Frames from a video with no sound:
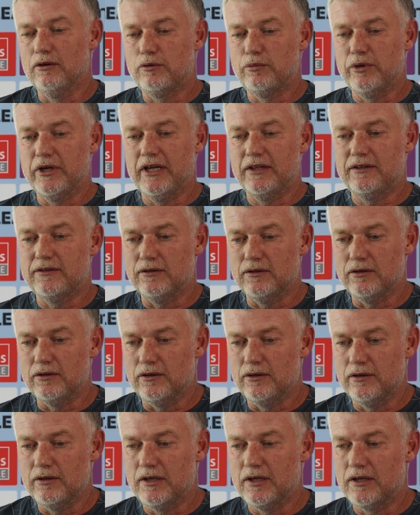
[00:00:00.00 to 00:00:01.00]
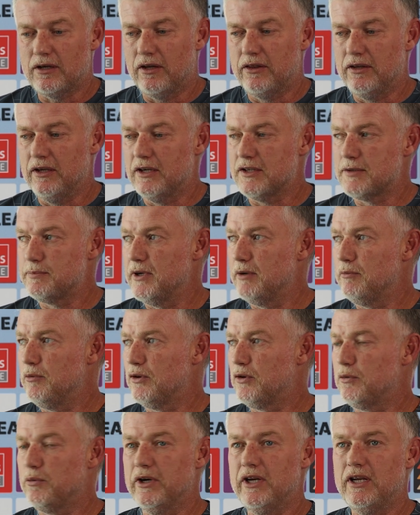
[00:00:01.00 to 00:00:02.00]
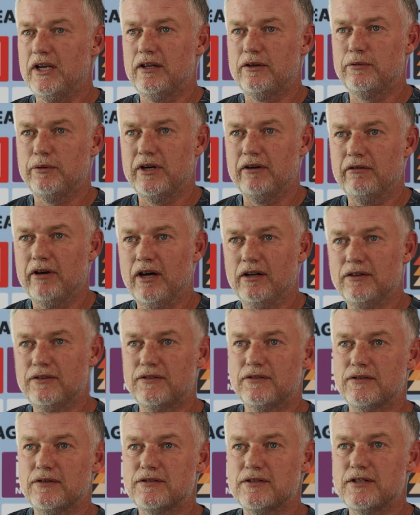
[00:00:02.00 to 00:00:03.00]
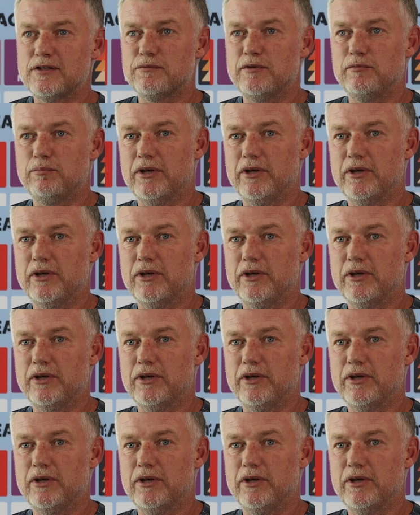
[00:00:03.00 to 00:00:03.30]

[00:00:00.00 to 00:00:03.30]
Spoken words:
look, we get to, I think it's been 20 rounds since we